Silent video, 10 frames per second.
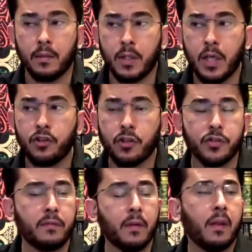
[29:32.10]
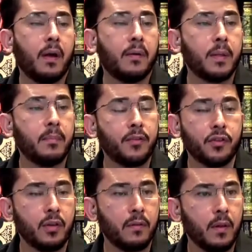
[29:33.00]
teachings of Allah, the
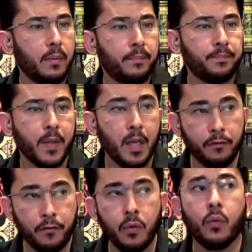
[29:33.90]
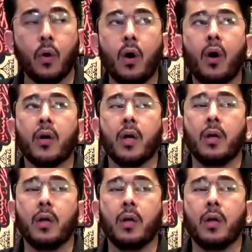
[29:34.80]
message of Allah. If you are